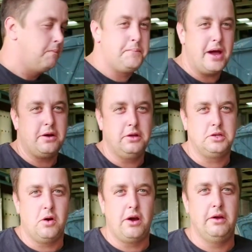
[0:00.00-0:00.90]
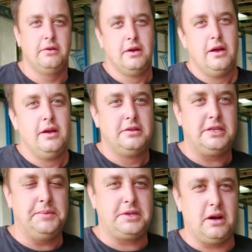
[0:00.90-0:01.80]
Back on the dyno.
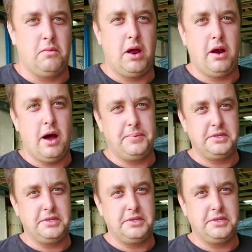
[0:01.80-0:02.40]
Timmy's going to run it up